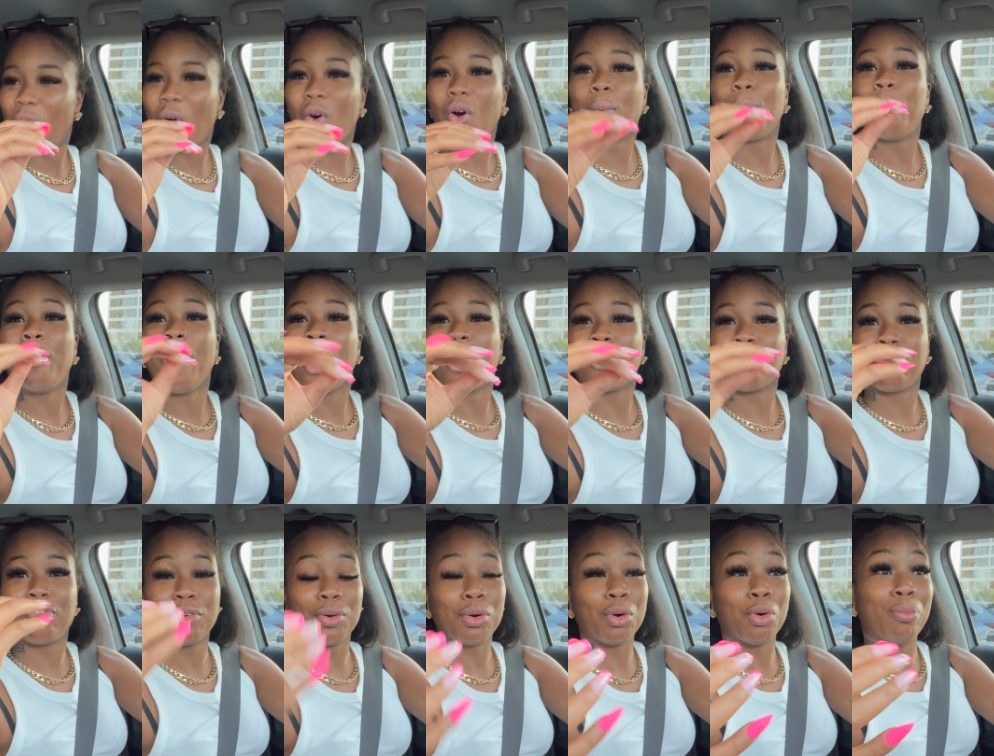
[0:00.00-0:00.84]
or
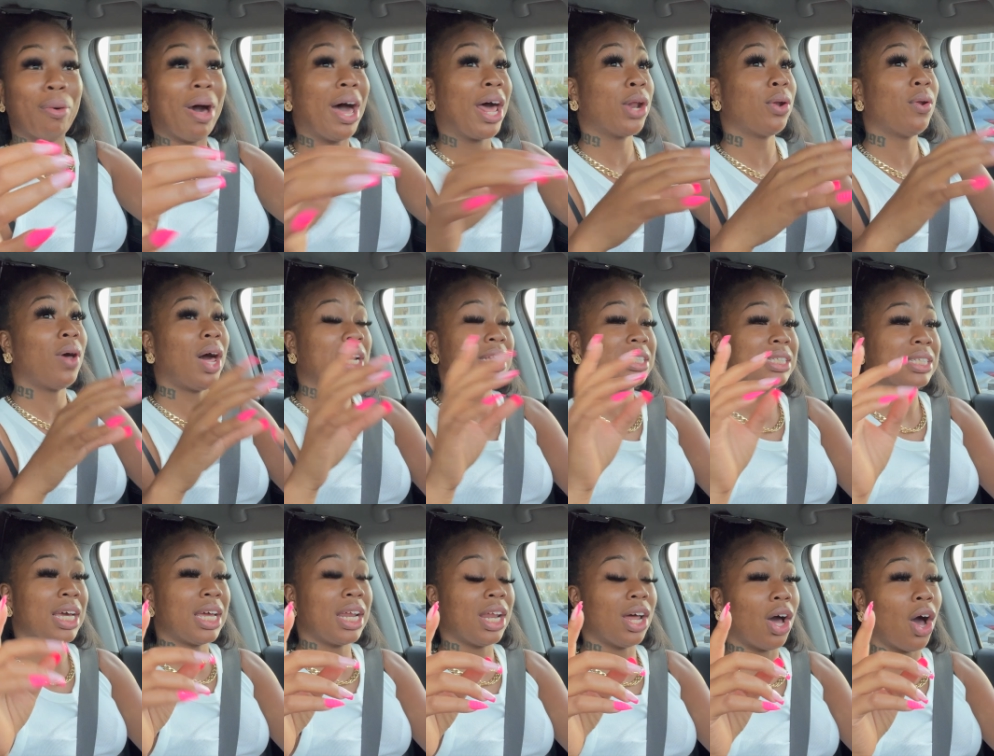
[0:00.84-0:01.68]
parfum. I don't know how to
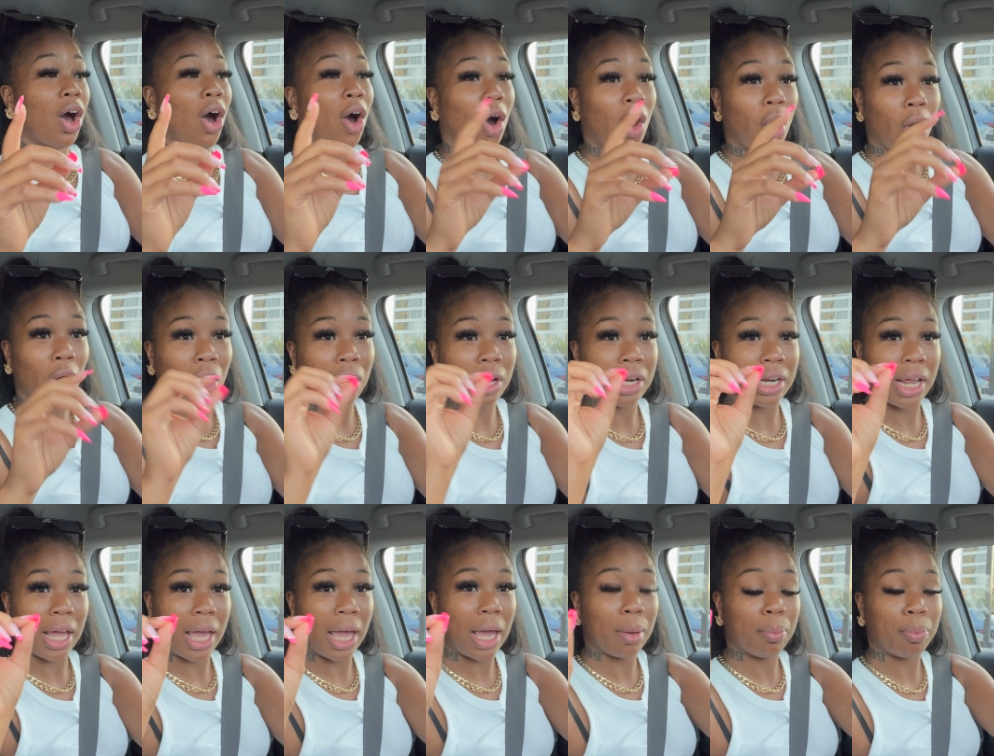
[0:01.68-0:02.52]
say the all
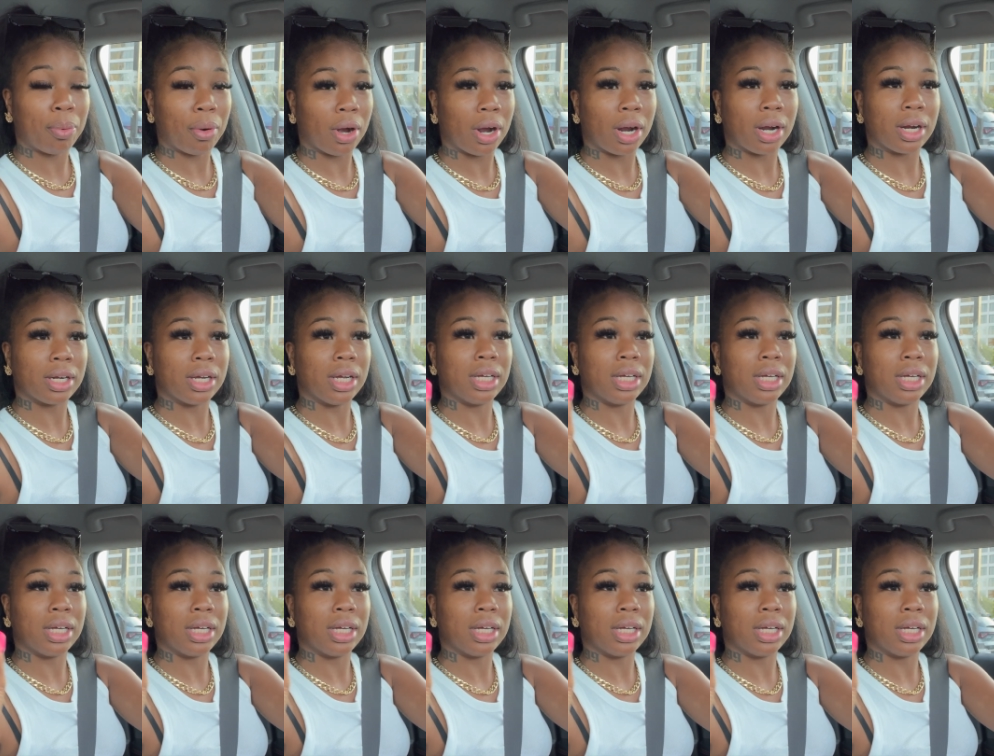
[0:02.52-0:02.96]
day part.